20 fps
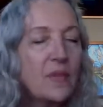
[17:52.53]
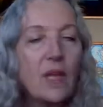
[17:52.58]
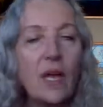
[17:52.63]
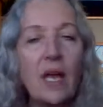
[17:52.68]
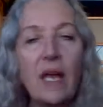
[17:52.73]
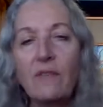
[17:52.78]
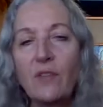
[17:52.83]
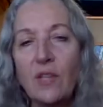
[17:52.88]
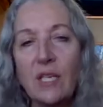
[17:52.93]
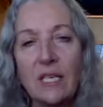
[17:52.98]

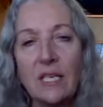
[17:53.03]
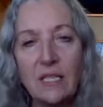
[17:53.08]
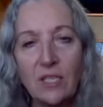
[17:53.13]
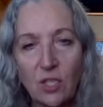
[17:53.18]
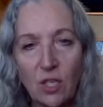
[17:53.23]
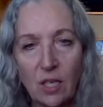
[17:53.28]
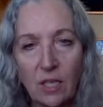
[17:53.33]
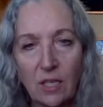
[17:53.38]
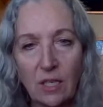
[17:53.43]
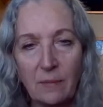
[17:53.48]
everything is
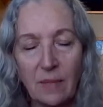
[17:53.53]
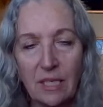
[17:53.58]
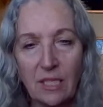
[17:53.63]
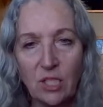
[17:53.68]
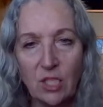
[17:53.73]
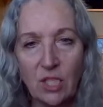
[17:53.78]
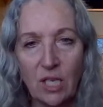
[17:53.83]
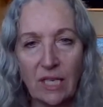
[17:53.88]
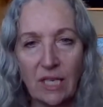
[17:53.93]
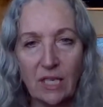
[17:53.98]

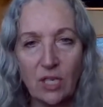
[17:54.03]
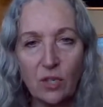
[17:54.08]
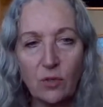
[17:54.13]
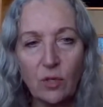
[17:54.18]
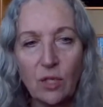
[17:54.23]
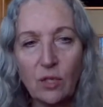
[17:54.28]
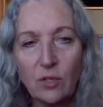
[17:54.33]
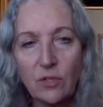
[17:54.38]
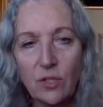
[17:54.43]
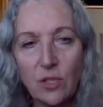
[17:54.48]
non-comedogenic. You
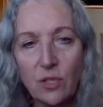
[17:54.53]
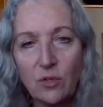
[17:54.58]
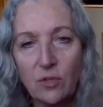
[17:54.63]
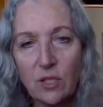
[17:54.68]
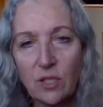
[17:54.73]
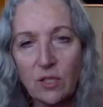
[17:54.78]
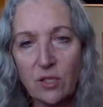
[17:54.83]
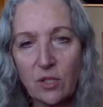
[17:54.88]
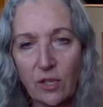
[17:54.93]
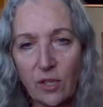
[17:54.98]
can also use
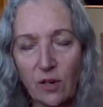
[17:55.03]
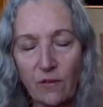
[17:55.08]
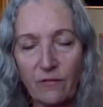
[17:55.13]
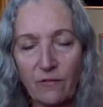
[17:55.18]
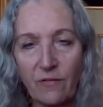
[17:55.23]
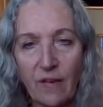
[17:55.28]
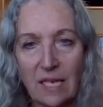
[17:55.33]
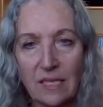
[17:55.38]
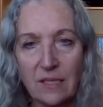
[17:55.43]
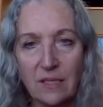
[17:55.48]
this on your
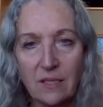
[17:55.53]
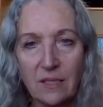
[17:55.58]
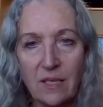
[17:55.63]
face,